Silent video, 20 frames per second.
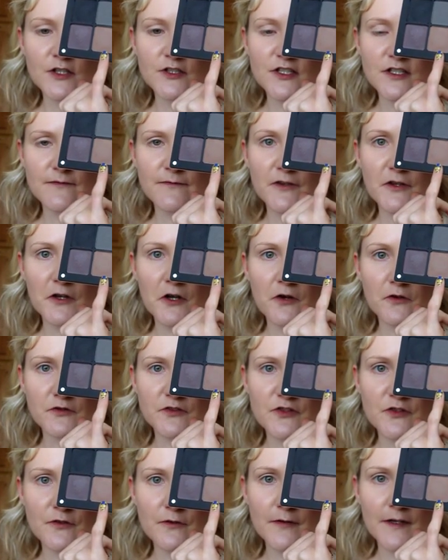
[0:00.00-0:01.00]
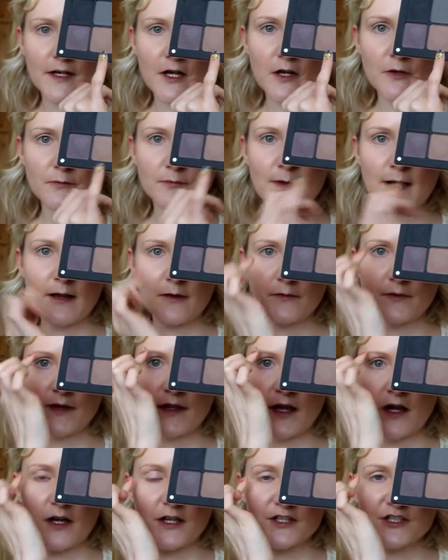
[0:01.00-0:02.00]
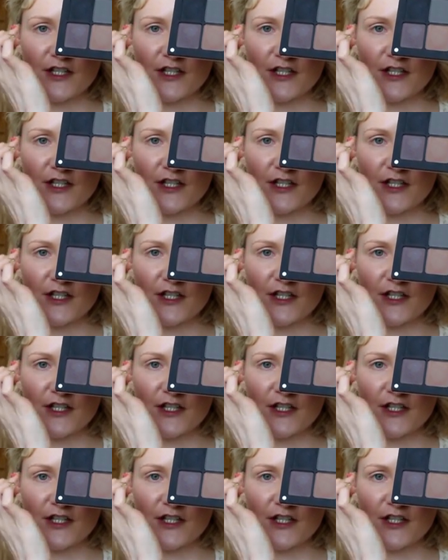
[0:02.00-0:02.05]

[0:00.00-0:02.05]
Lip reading: just for the contouring around the eye